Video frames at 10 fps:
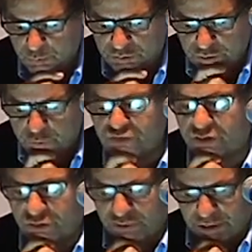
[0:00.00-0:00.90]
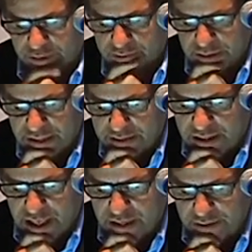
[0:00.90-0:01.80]
would do such a thing.
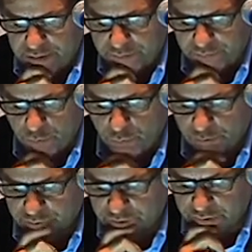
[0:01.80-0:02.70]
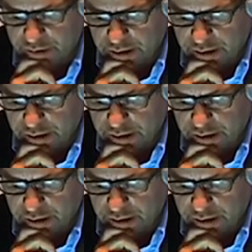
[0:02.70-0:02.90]
Not, of course.